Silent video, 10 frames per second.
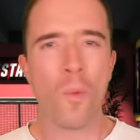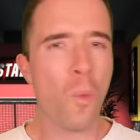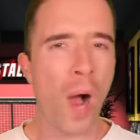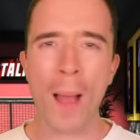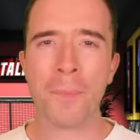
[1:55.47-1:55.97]

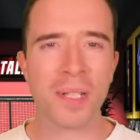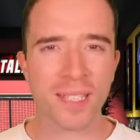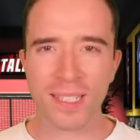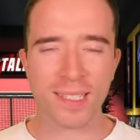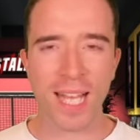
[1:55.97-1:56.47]
What happened to
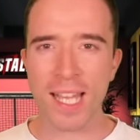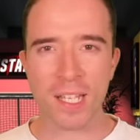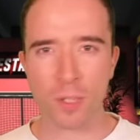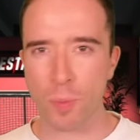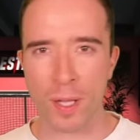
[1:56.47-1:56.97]
the
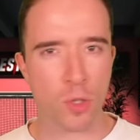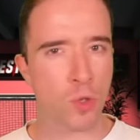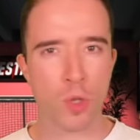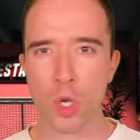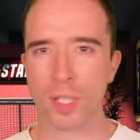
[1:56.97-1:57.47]
days when you
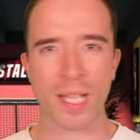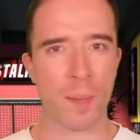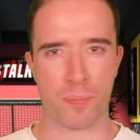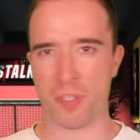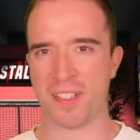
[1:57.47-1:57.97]
looked at
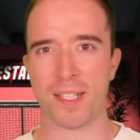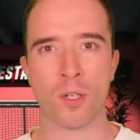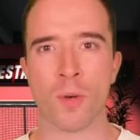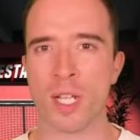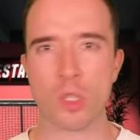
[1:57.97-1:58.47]

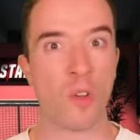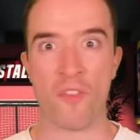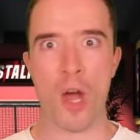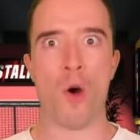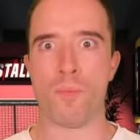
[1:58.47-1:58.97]
Brazil and you
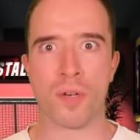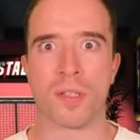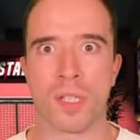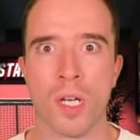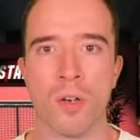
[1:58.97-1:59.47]
felt
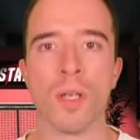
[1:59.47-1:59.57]
Brazil?